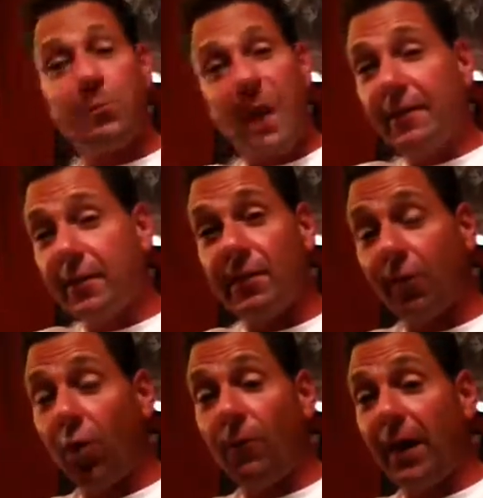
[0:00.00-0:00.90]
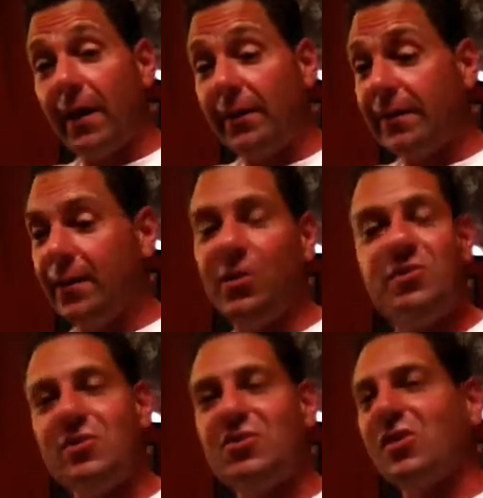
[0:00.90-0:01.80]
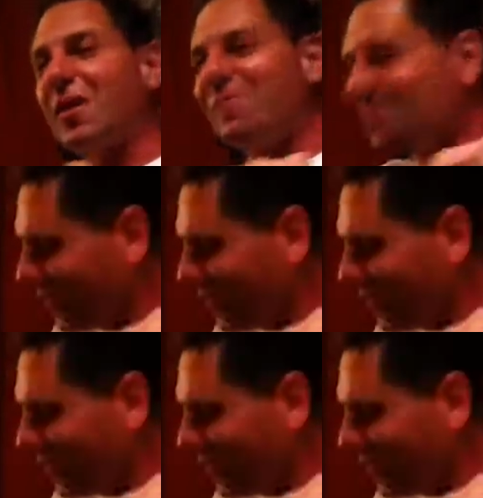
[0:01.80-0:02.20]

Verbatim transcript: painting this whole fantasy image and just like